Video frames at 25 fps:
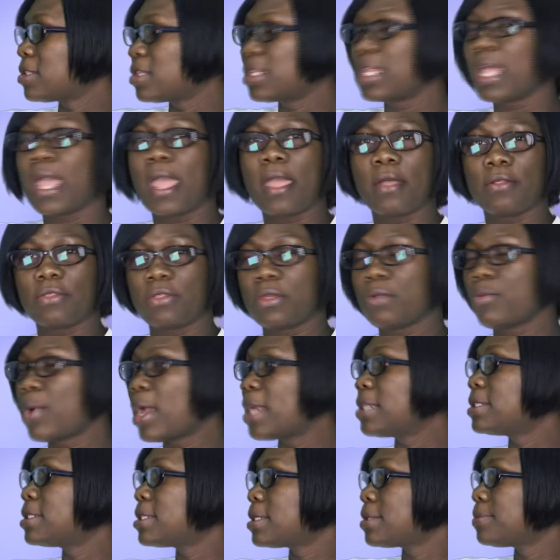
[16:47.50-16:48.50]
to their healthy
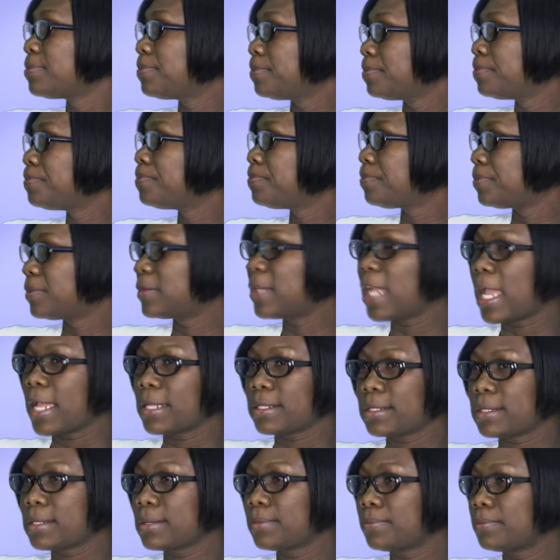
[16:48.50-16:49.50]
weight.
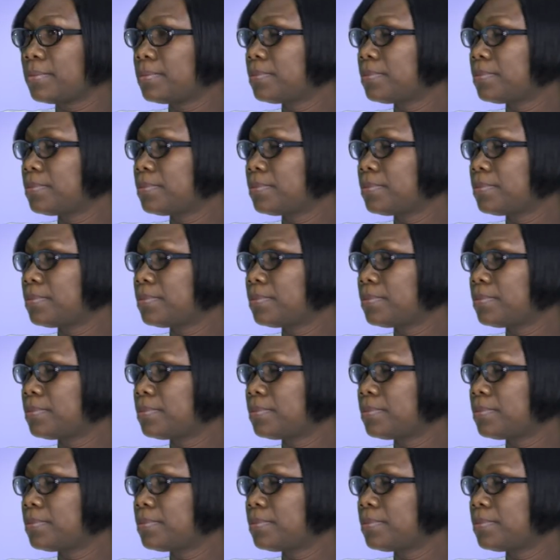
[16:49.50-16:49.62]
Yes.